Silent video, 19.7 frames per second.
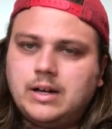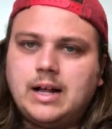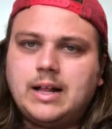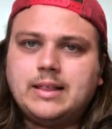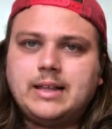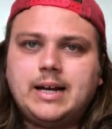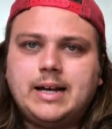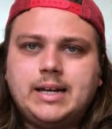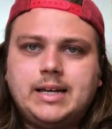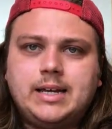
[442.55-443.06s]
I
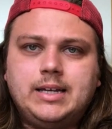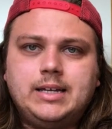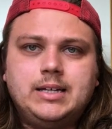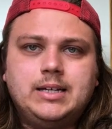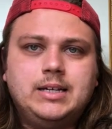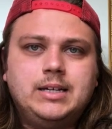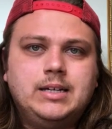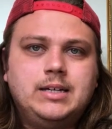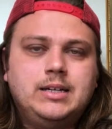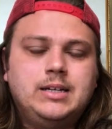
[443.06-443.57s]
like it,
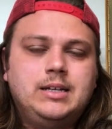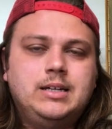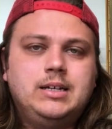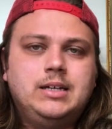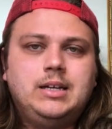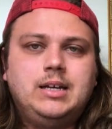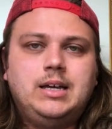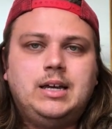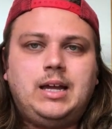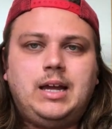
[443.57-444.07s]

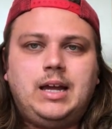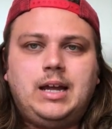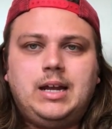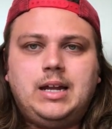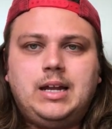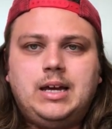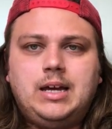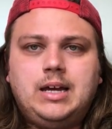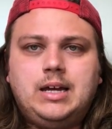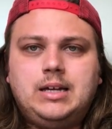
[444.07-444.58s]

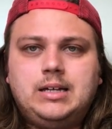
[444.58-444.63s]
and